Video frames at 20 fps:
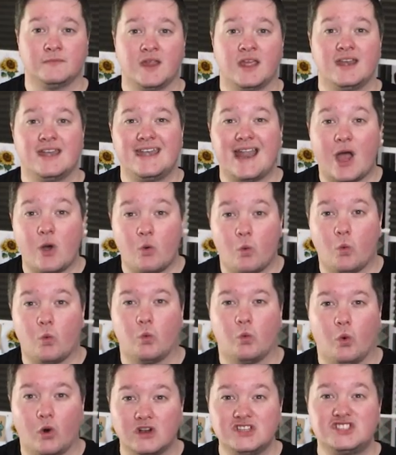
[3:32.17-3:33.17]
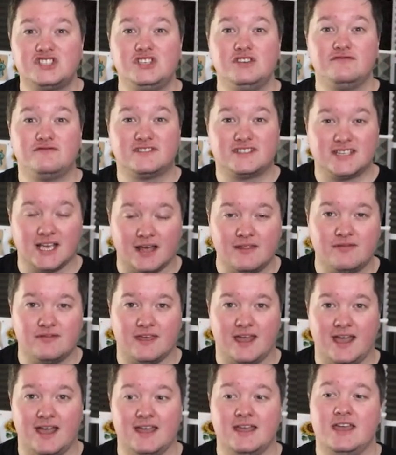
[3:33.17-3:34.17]
Now, once you've done
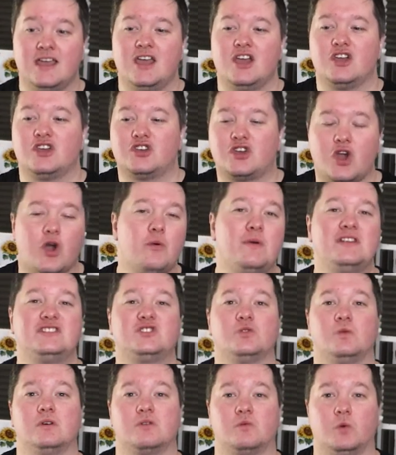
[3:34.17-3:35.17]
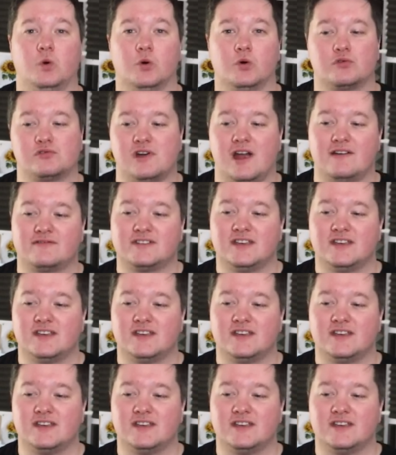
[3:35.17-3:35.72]
that, go into World of Warcraft